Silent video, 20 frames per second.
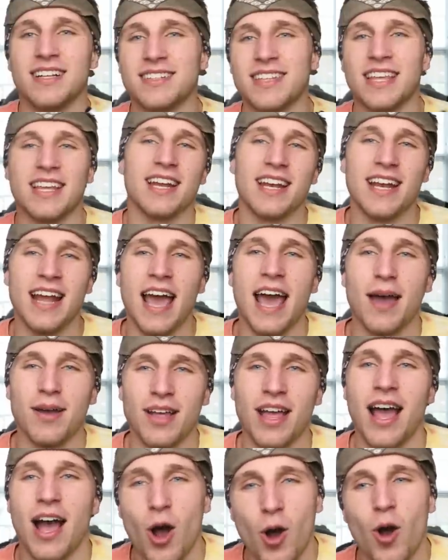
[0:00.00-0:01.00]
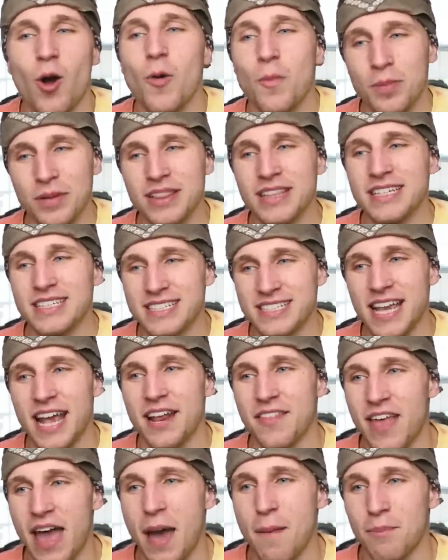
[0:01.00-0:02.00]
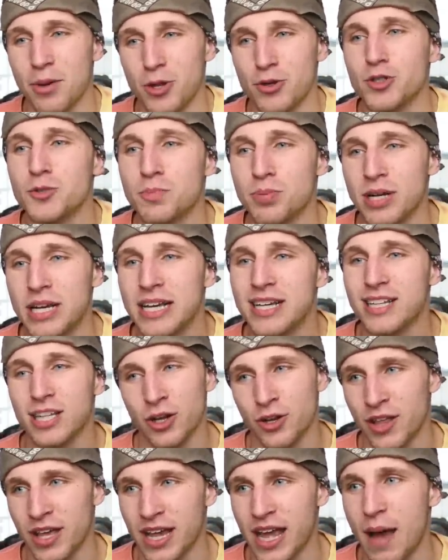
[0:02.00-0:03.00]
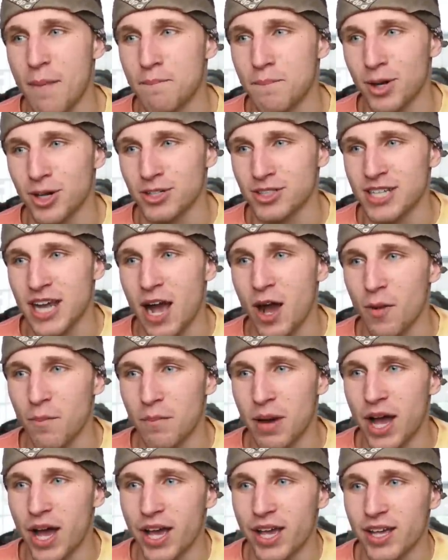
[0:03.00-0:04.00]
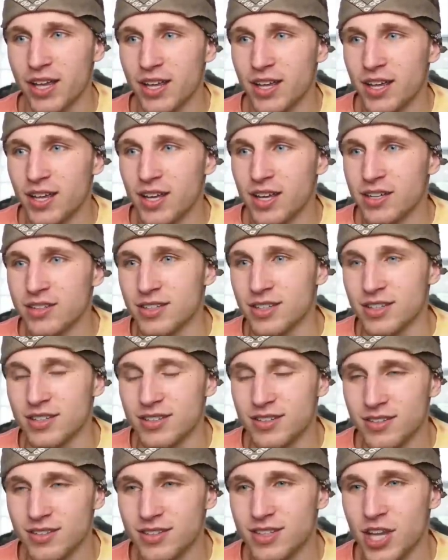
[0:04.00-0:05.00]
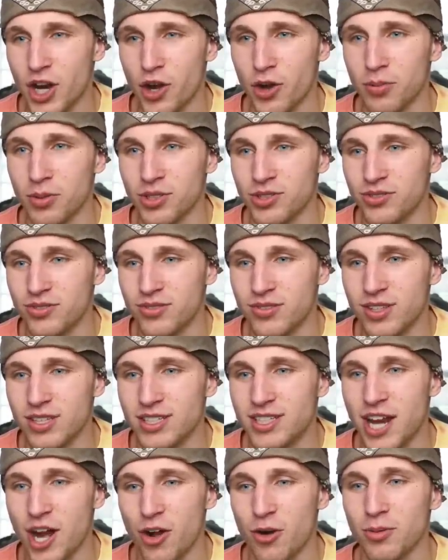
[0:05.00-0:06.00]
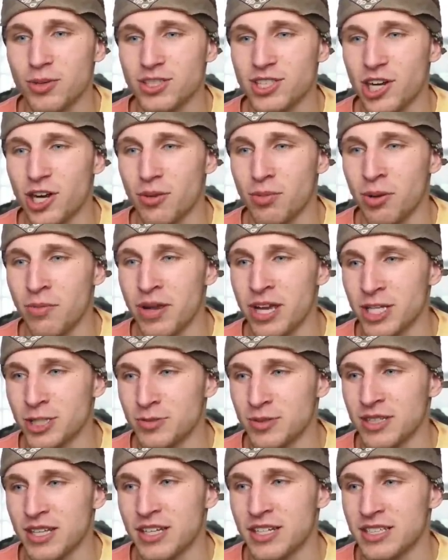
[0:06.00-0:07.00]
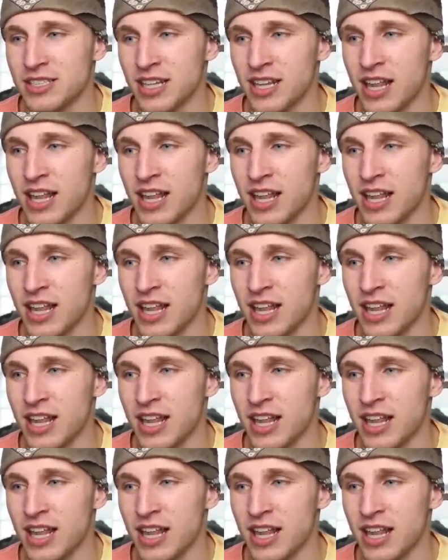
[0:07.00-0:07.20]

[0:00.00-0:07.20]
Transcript: They didn't openly say that, but it was pretty clear they got burnt out by the terrible, the terrible, terrible management that is the